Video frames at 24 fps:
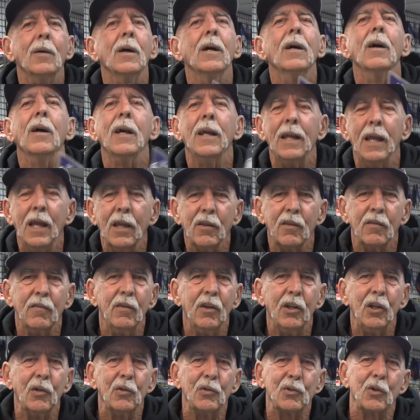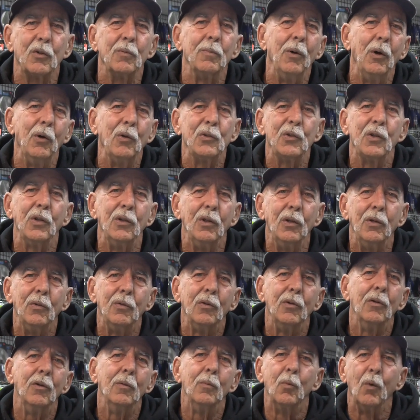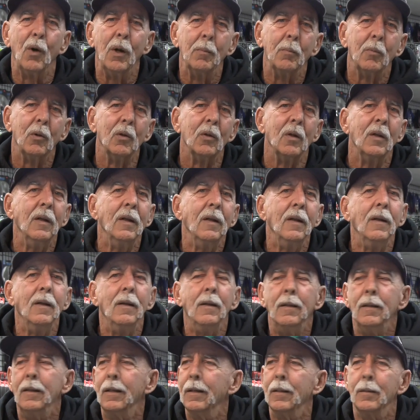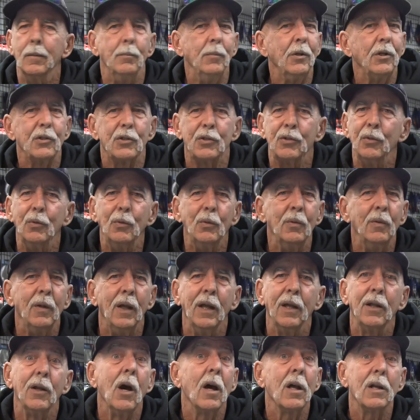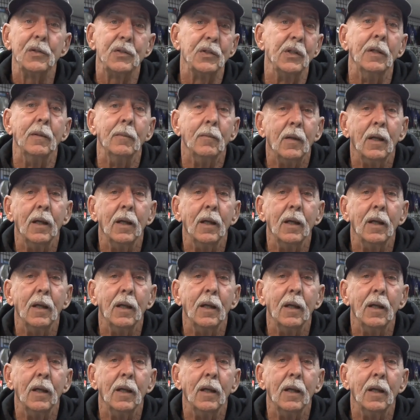Again, the videos are posted YouTube, Rumble, BitChute, and Odyssey.